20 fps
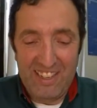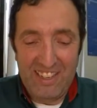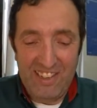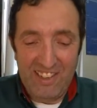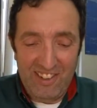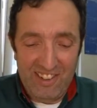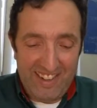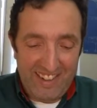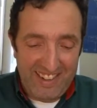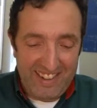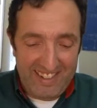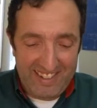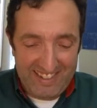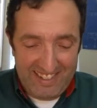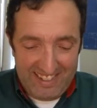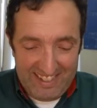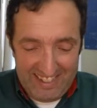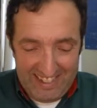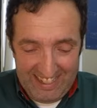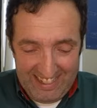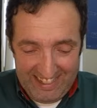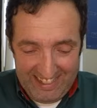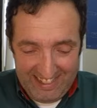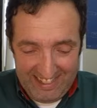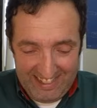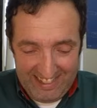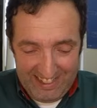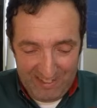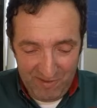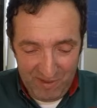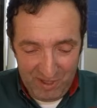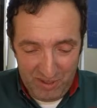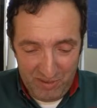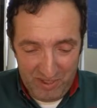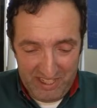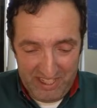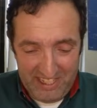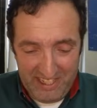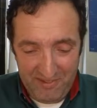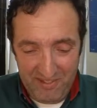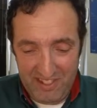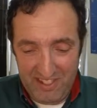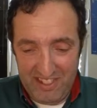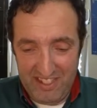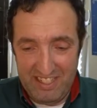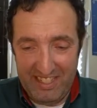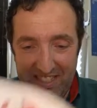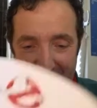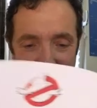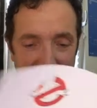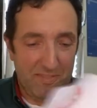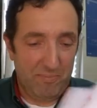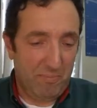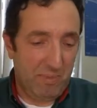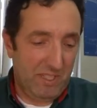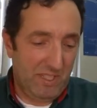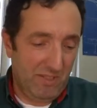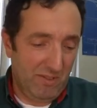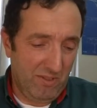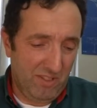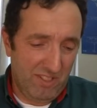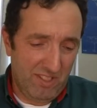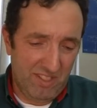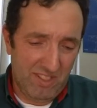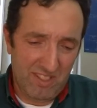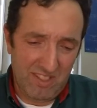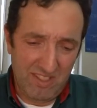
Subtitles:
Okay, let's see what we have in the next build.